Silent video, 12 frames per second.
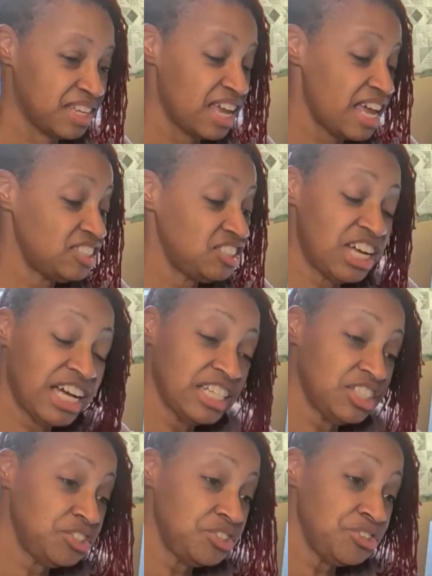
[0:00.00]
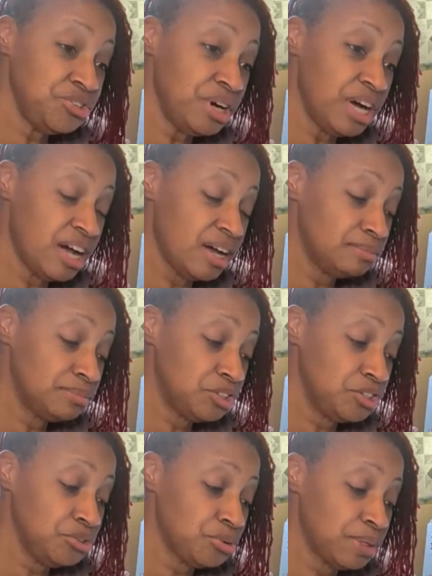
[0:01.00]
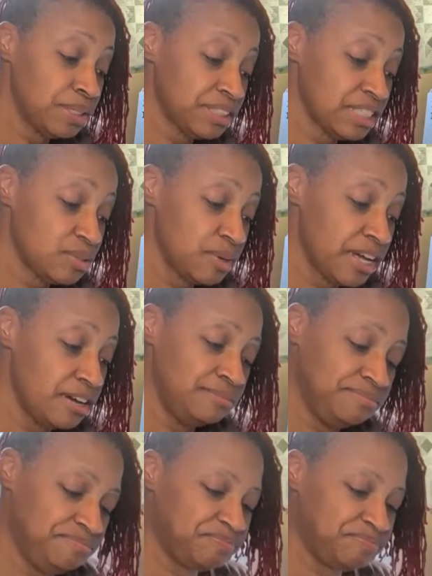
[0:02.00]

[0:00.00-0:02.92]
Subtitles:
And Johnny, do you quilt as well?